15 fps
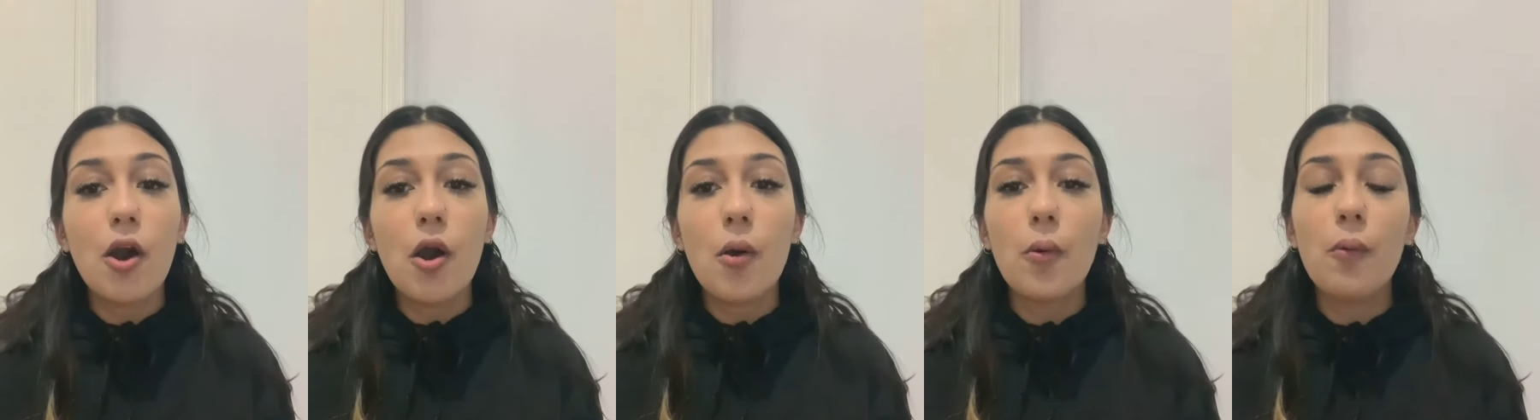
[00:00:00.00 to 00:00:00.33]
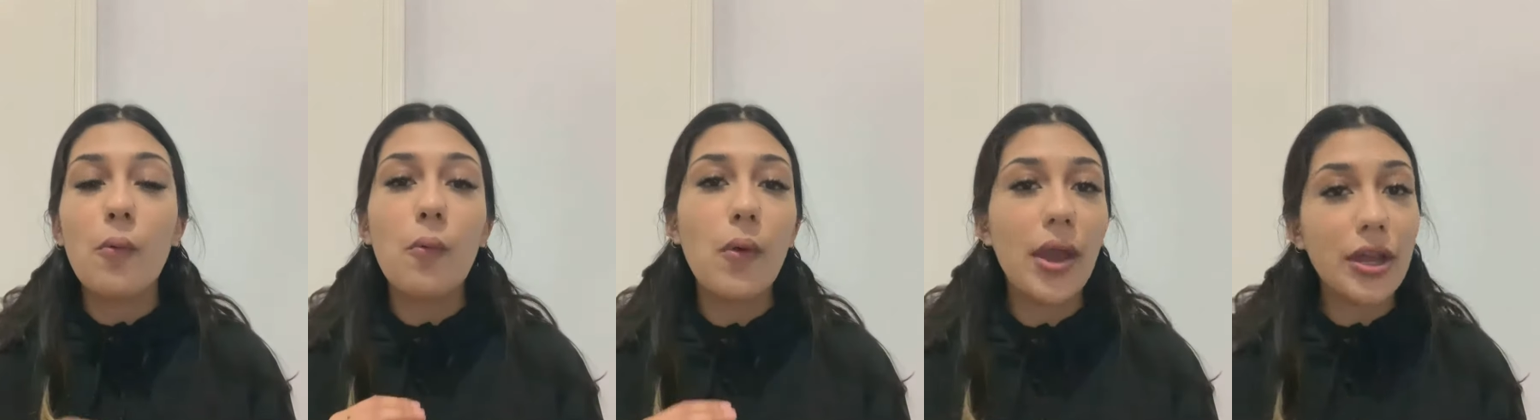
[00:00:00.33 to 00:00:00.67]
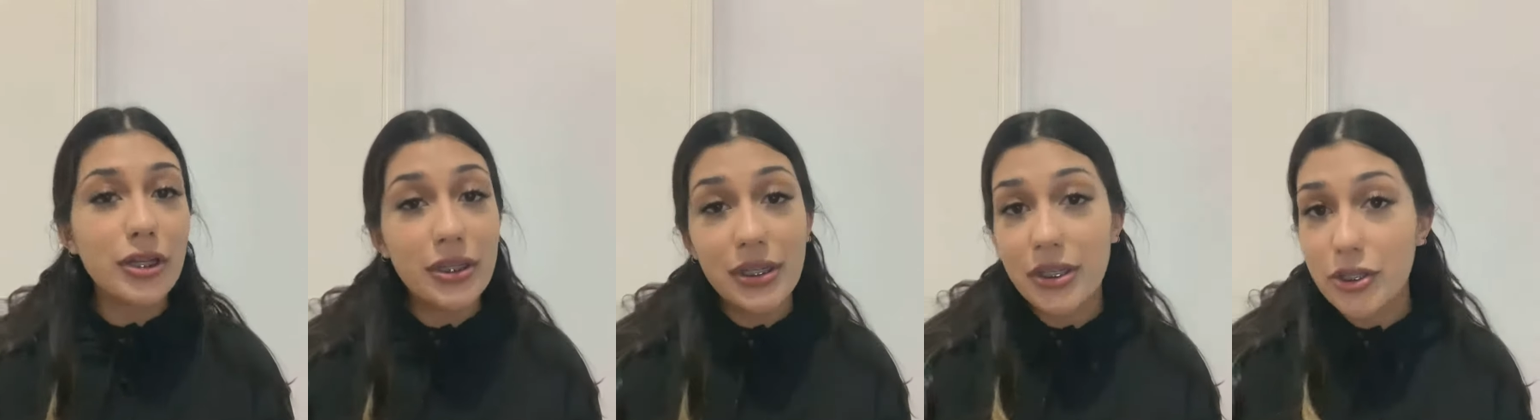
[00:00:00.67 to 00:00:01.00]
where
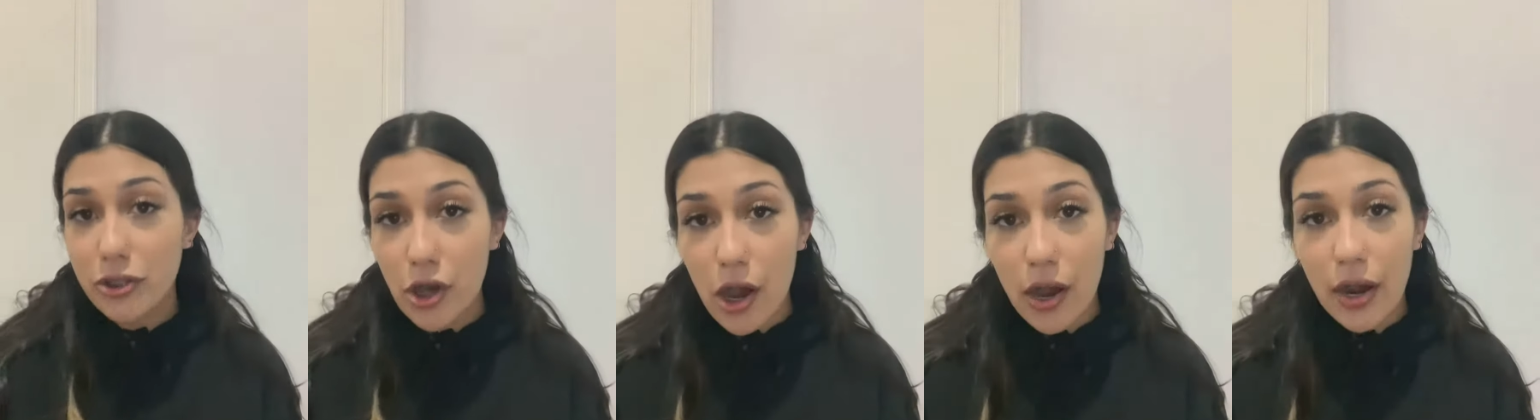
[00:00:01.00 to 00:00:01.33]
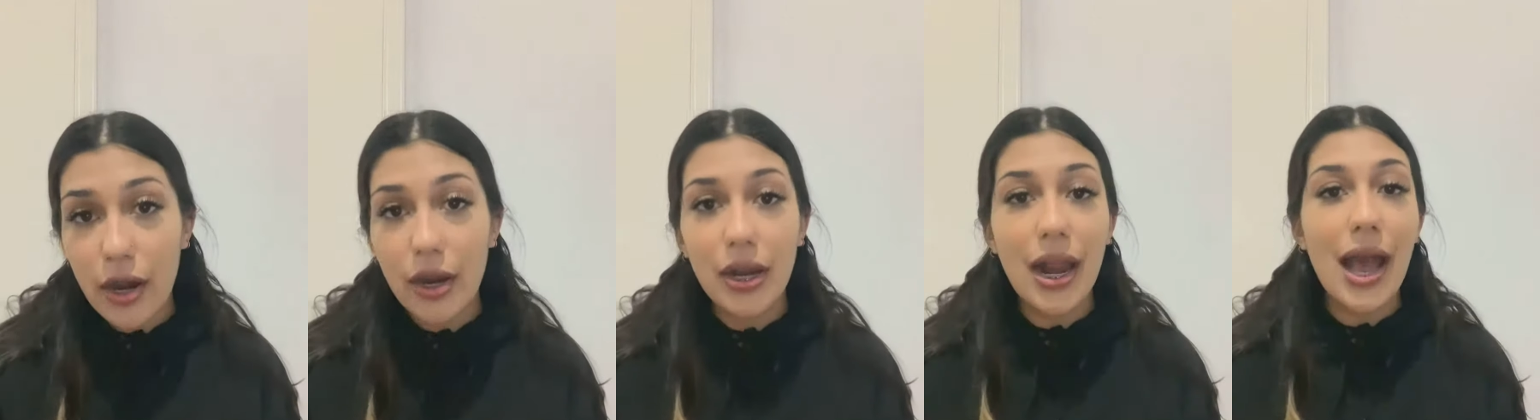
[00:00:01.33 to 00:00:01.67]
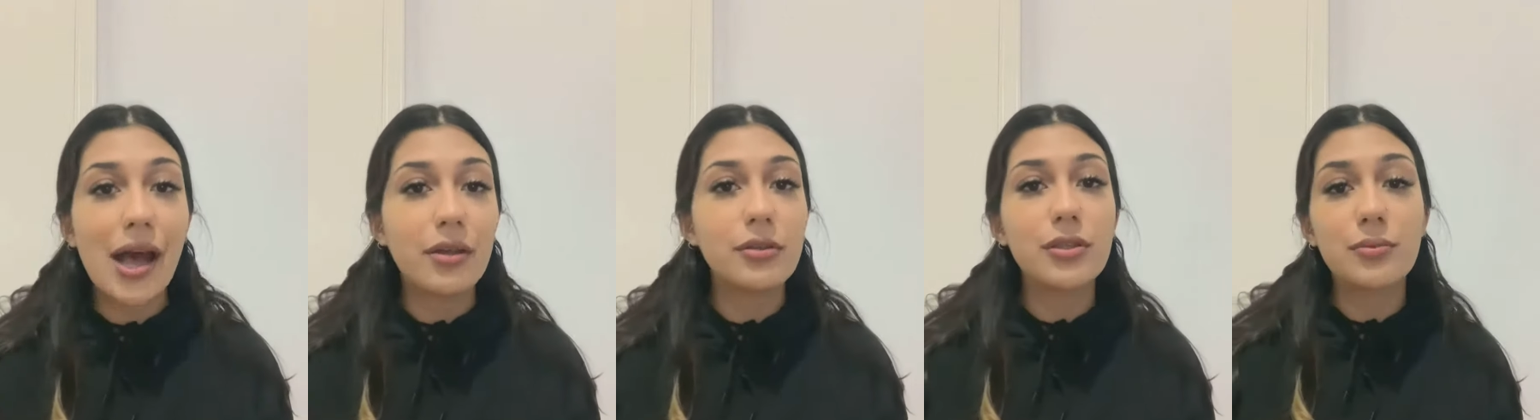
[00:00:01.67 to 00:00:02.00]
to start,
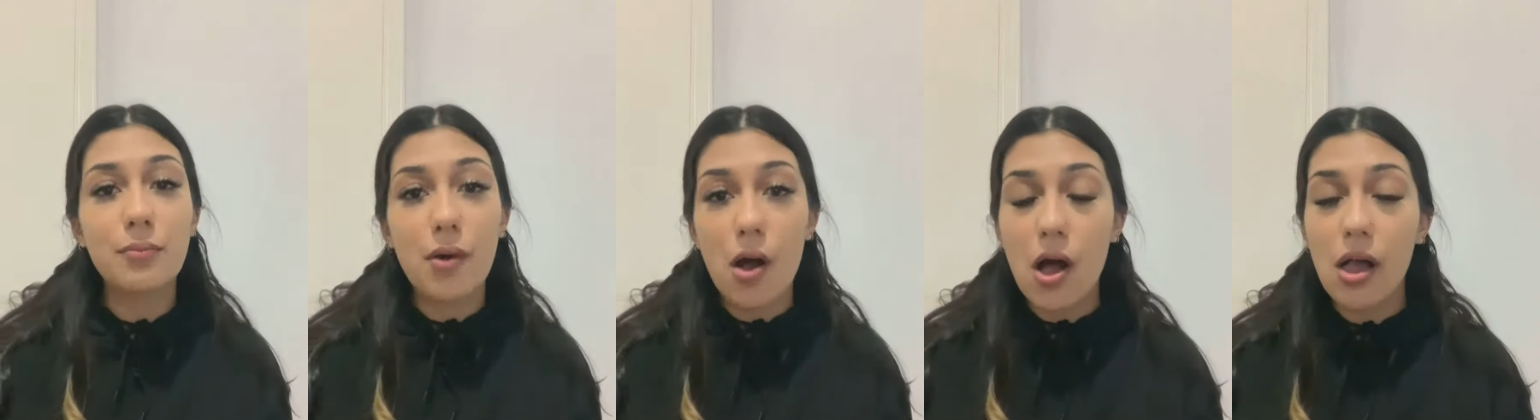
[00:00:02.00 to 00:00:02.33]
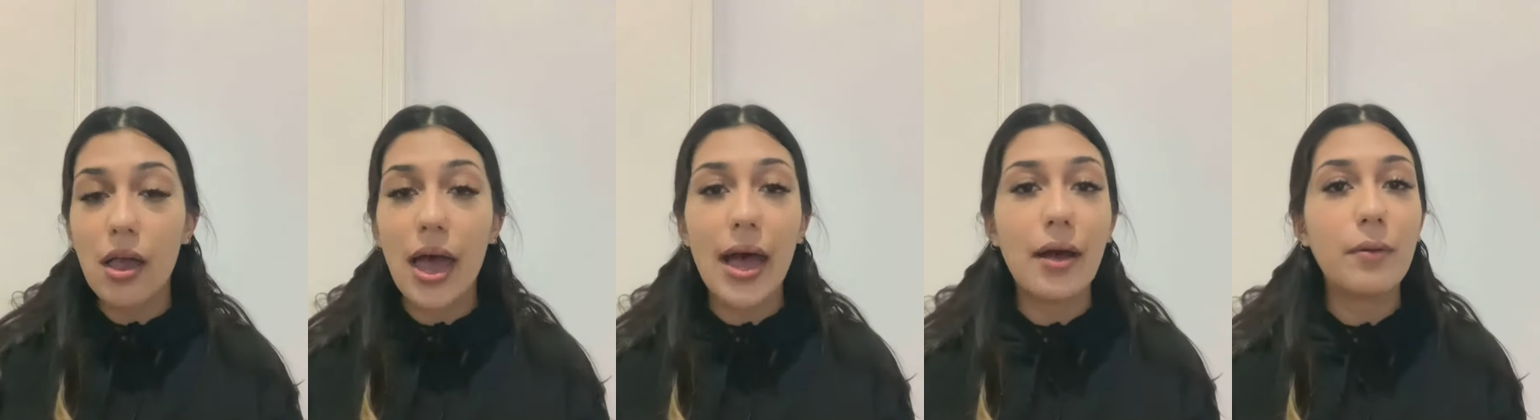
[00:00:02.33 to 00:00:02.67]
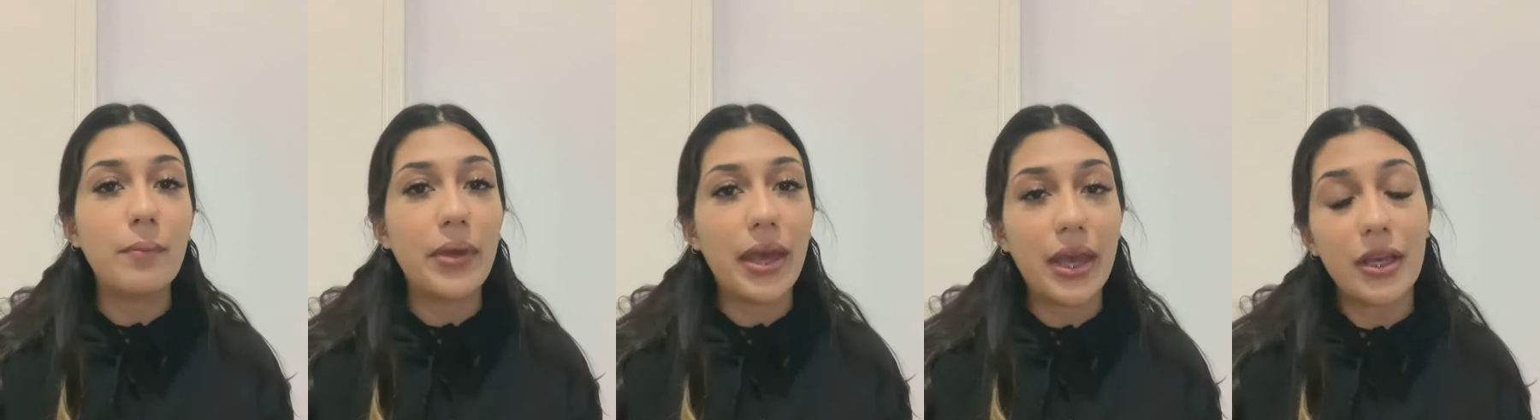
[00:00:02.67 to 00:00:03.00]
how small, how
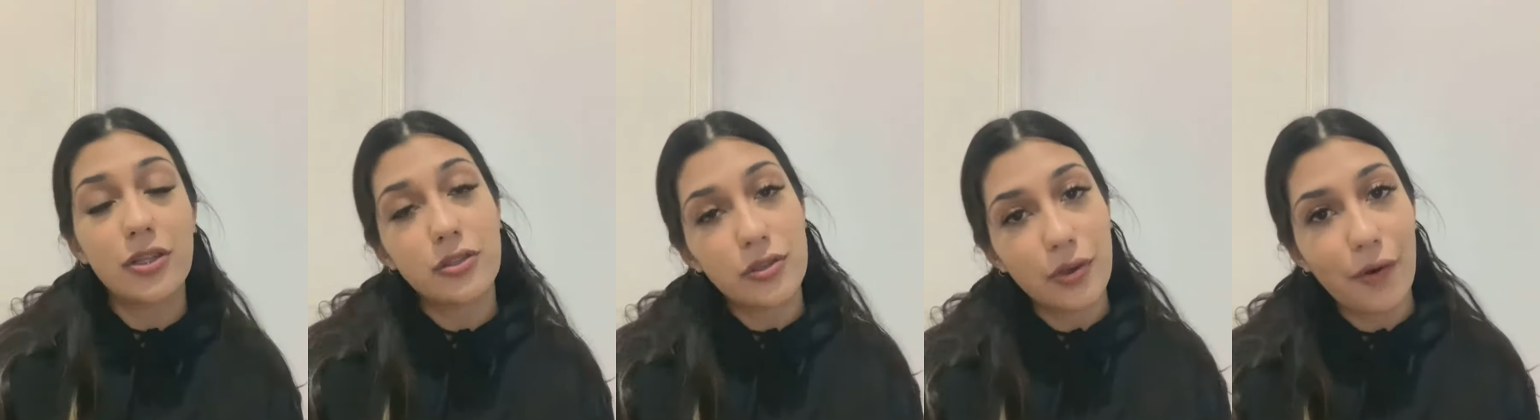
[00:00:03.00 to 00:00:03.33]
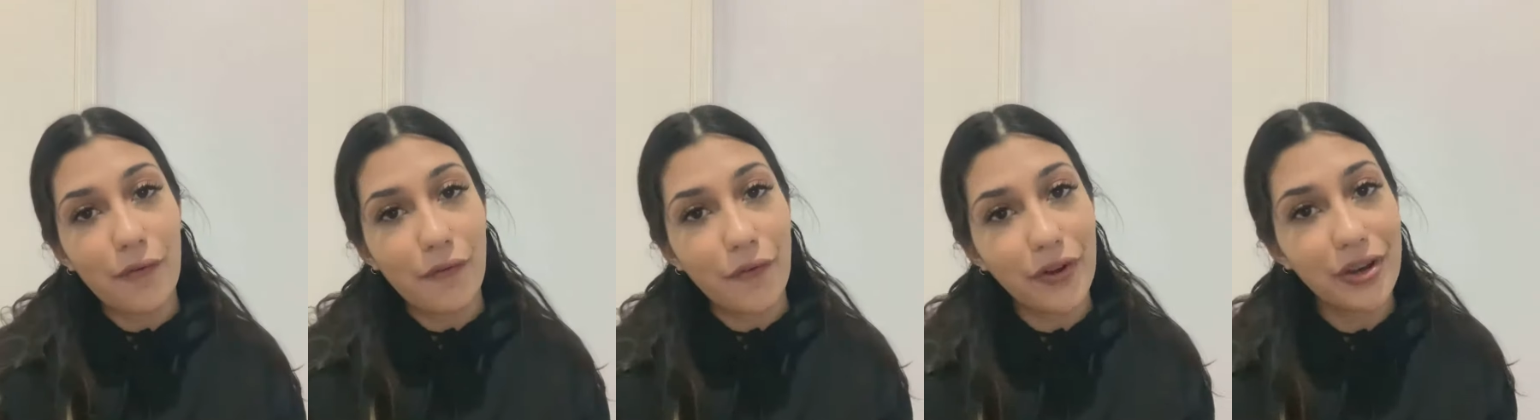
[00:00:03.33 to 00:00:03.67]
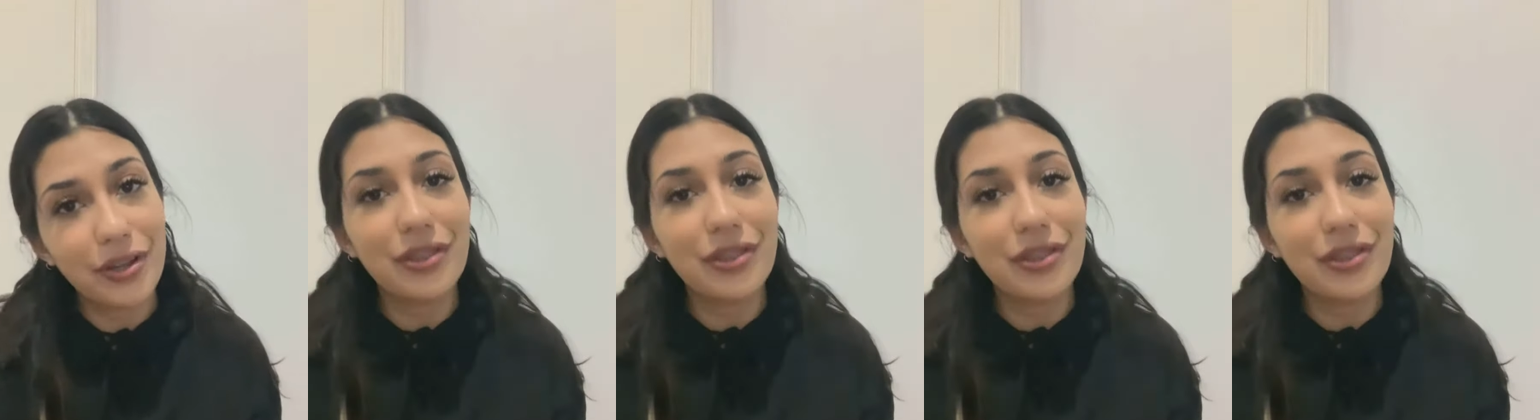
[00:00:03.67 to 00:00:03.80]
big, and so forth.